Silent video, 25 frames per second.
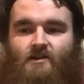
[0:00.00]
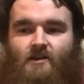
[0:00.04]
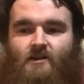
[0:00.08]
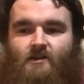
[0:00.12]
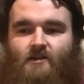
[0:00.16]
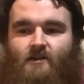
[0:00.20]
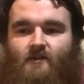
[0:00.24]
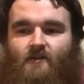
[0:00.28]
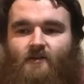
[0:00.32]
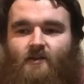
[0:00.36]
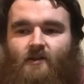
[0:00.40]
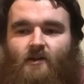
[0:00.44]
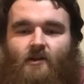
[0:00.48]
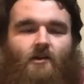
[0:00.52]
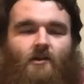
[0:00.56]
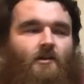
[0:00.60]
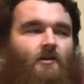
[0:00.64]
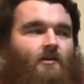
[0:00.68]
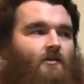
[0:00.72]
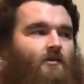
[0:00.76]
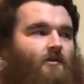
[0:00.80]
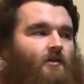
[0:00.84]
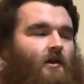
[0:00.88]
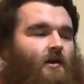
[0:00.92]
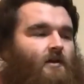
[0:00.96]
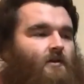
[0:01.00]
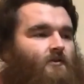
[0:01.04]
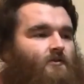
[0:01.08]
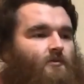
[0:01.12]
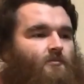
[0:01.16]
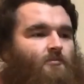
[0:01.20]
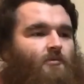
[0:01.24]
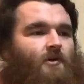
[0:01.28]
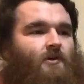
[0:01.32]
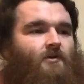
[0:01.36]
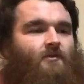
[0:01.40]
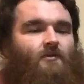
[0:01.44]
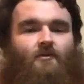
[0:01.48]
to see the likes of
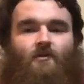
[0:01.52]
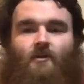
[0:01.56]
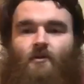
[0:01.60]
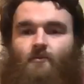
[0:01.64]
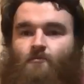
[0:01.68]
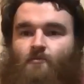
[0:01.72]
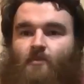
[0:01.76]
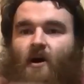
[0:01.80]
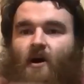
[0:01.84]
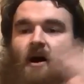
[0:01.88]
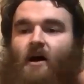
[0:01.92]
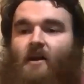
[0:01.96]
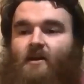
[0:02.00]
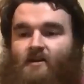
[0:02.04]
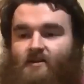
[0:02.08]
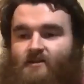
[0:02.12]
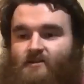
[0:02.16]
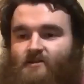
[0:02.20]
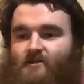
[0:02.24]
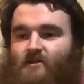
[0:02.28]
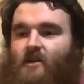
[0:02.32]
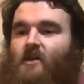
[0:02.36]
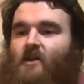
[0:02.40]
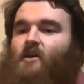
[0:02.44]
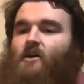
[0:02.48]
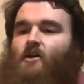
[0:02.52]
places like Paris